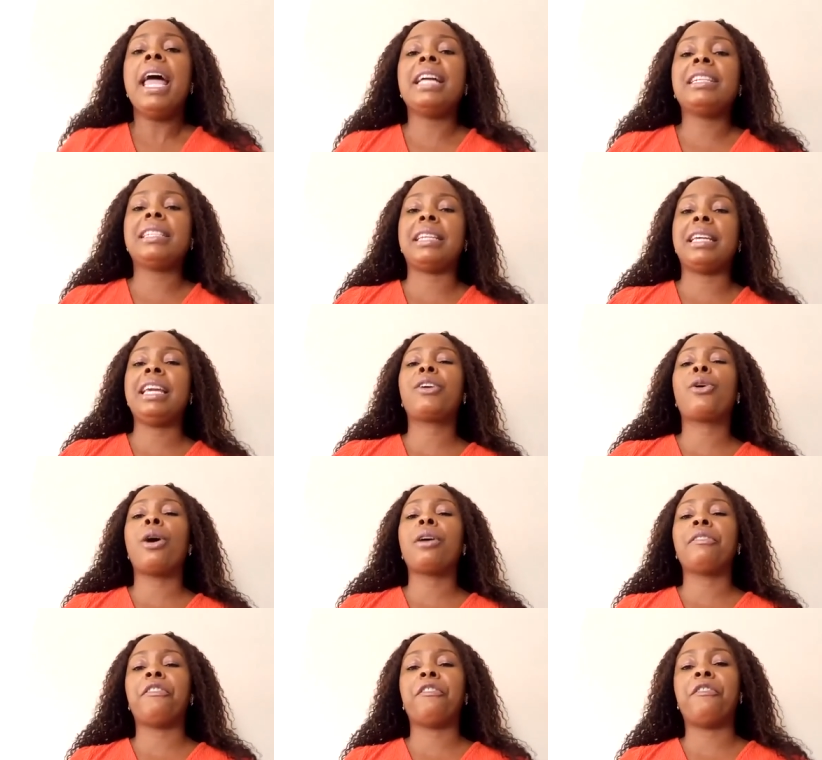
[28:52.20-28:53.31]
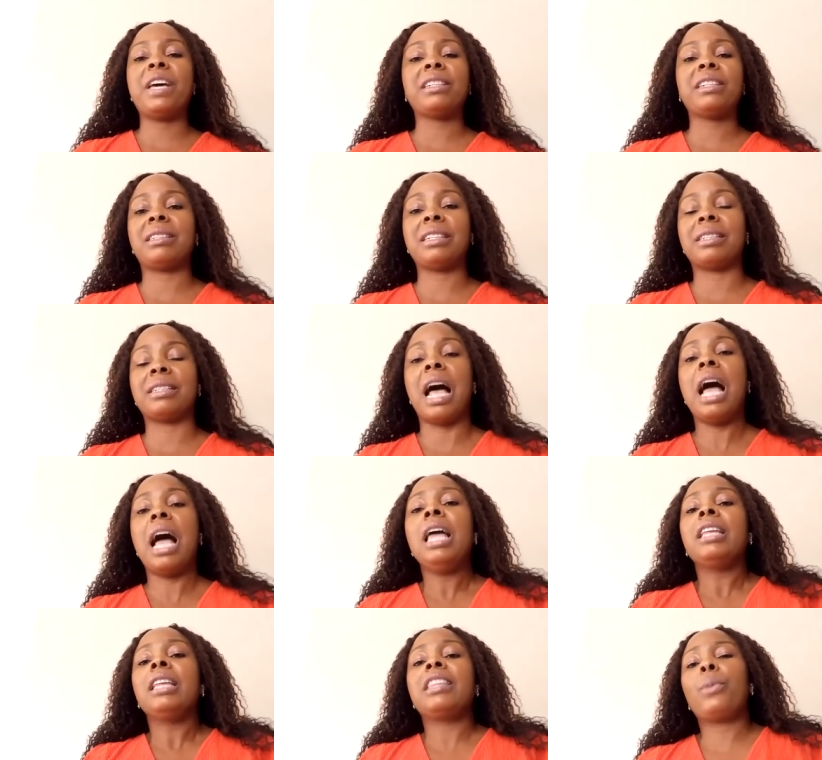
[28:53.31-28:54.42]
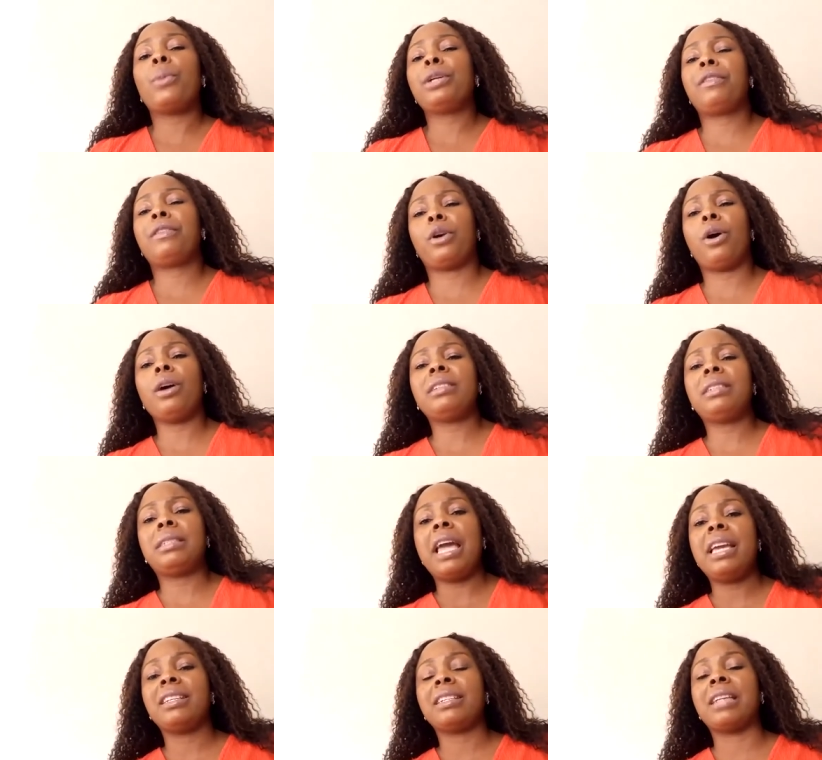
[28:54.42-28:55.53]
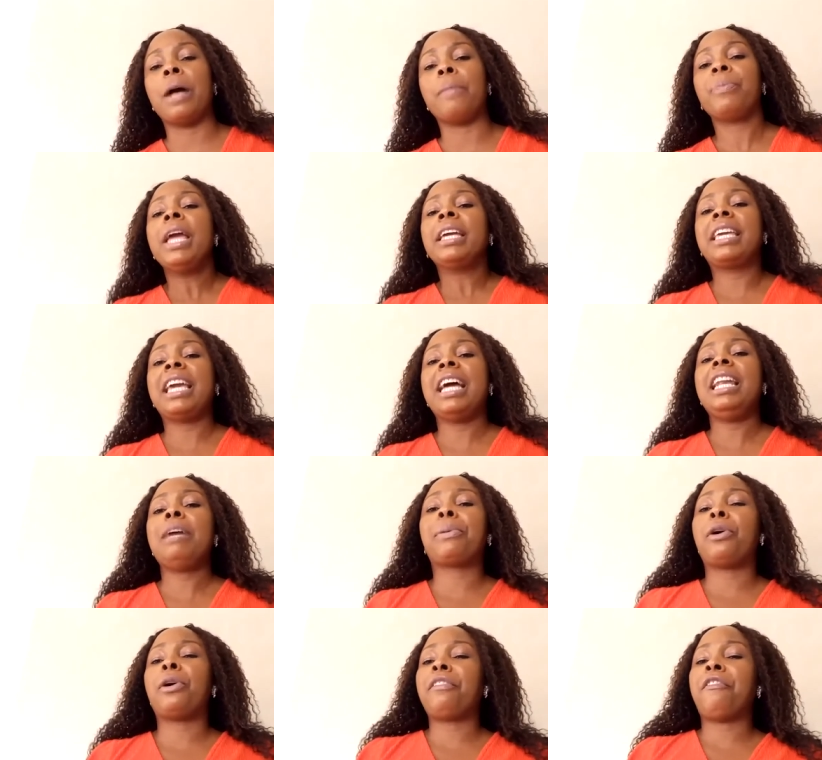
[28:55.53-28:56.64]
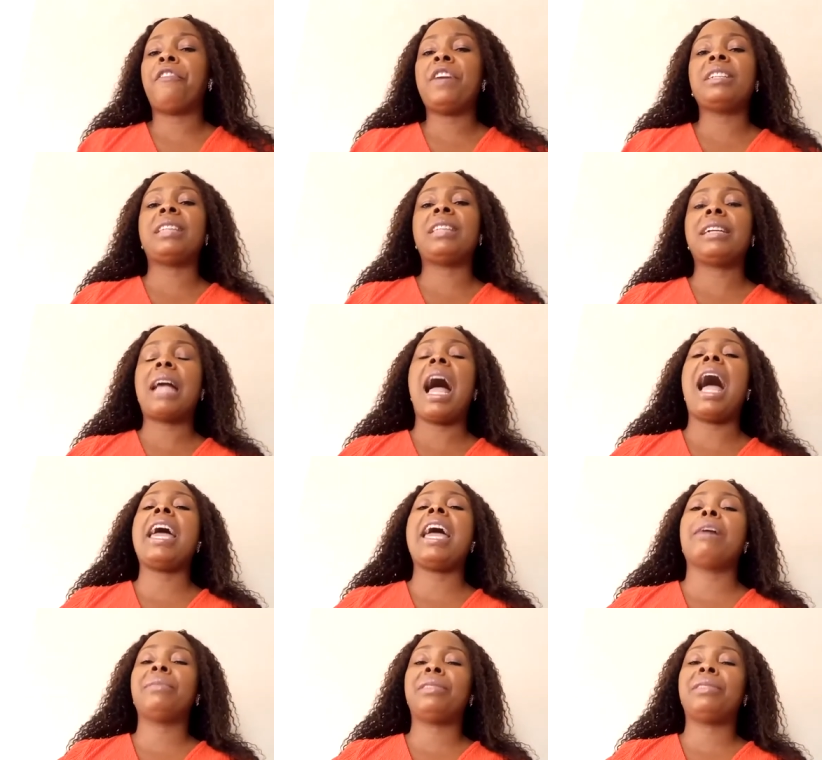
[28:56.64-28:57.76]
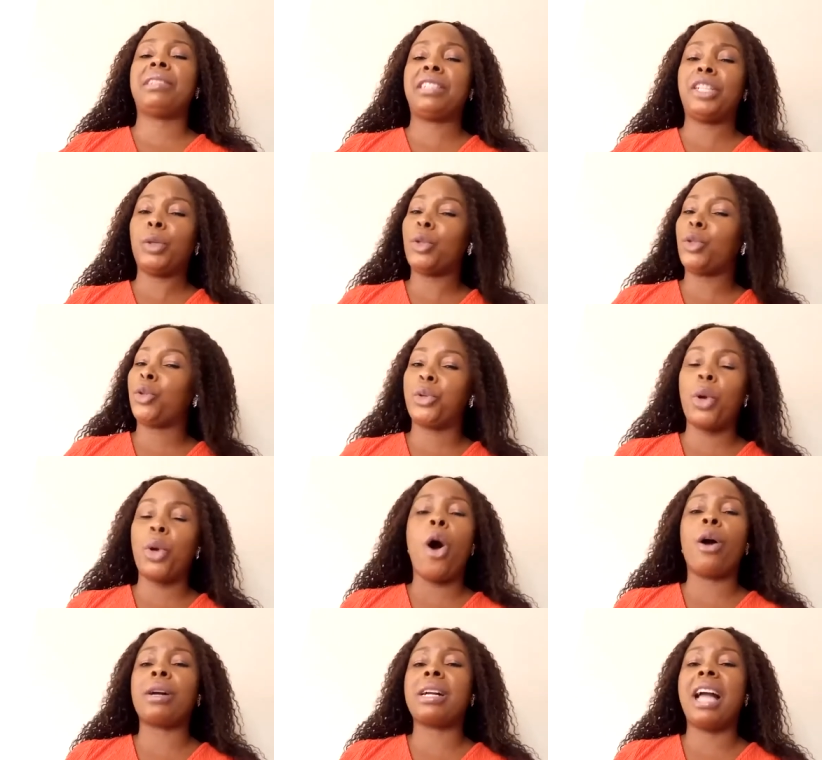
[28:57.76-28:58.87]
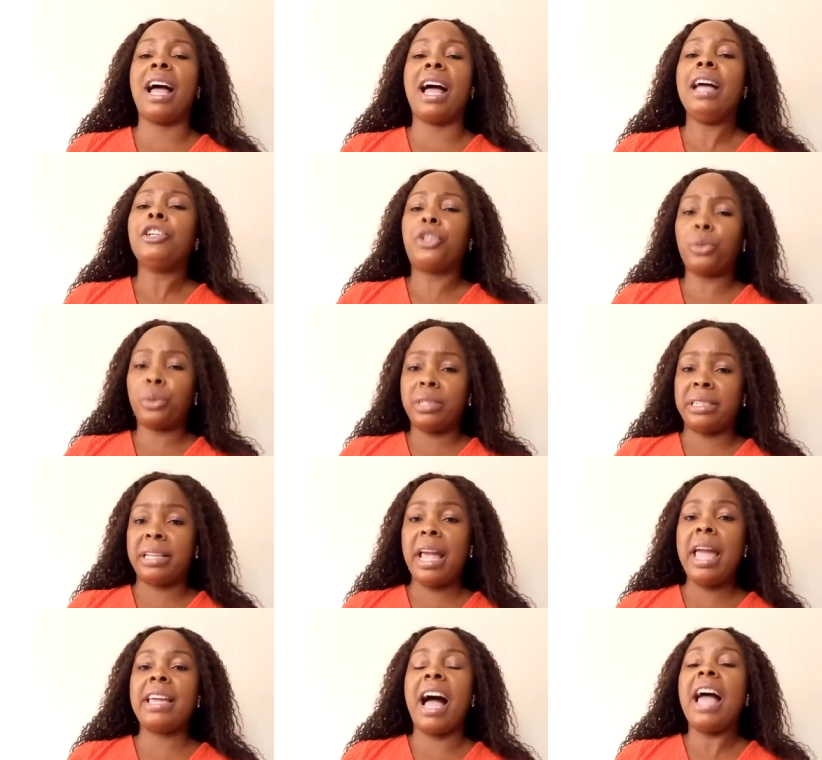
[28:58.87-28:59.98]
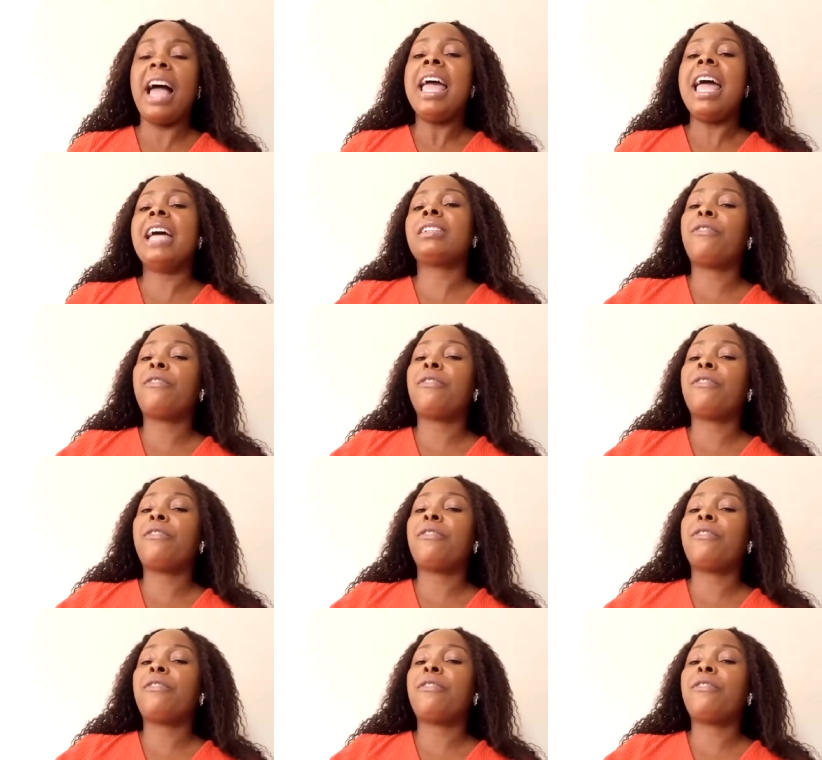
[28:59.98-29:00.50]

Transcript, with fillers: and he confesses. The word of God says, Caleb confessed that I am still strong today at